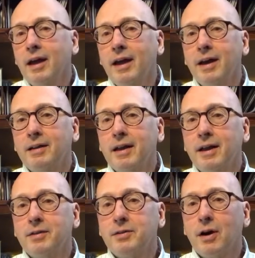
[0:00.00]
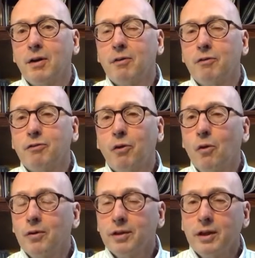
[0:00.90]
And so
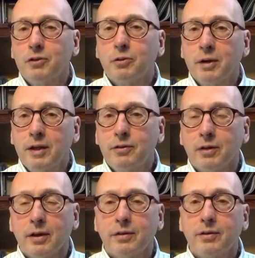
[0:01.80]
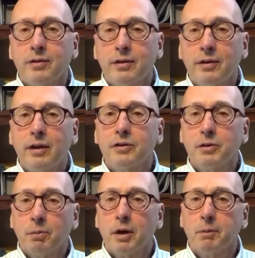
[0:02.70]
for these reasons,
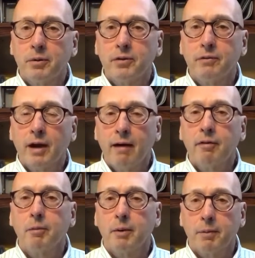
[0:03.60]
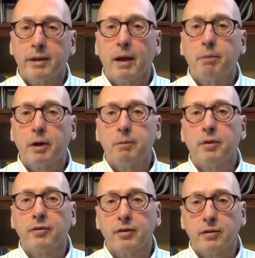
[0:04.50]
there's a purpose of government, but that
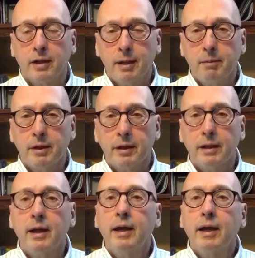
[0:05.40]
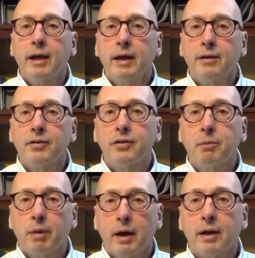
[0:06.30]
purpose is limited. It's
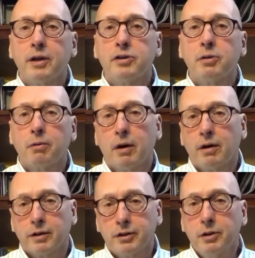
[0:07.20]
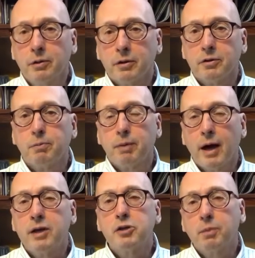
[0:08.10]
to punish wrongdoers,
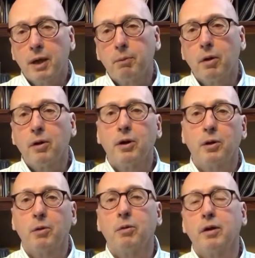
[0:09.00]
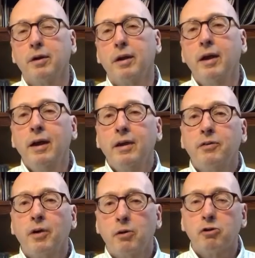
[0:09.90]
punish people who would
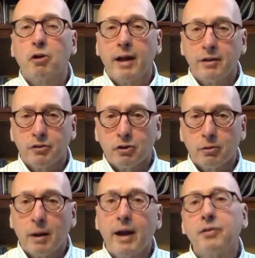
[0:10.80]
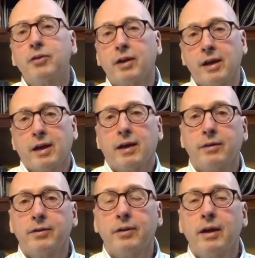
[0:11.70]
so transgress
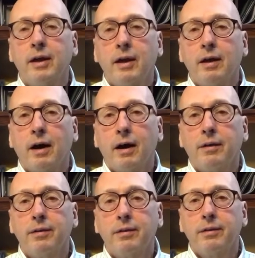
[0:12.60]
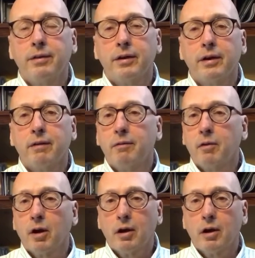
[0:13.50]
against the